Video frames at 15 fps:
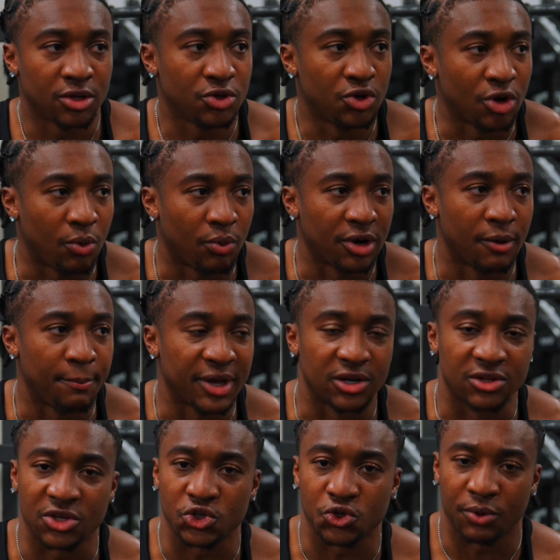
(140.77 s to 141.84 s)
You don't want to be in a
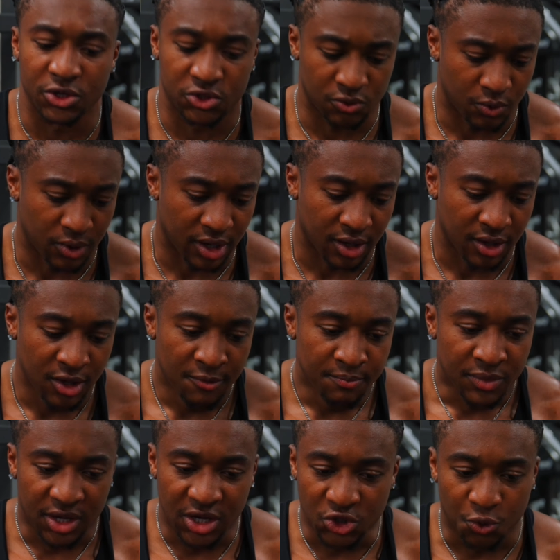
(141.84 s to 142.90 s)
situation where
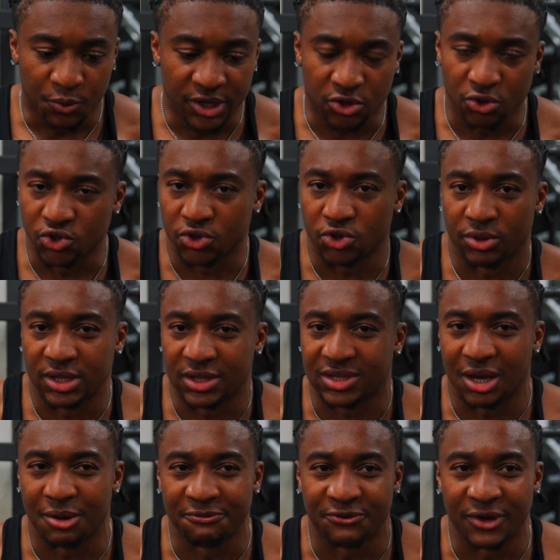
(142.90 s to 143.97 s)
each week you're just doing the
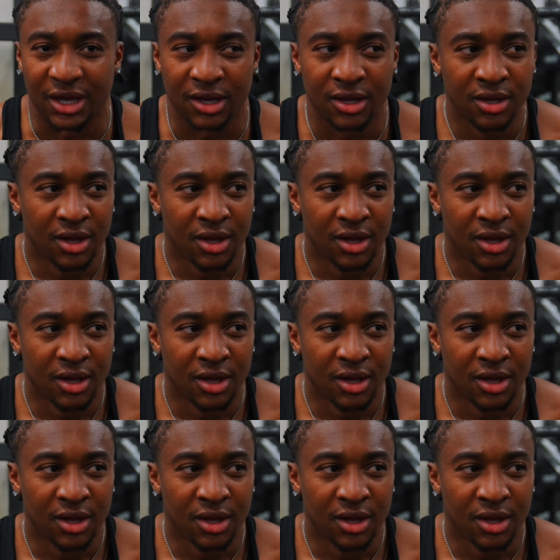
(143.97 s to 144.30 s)
same thing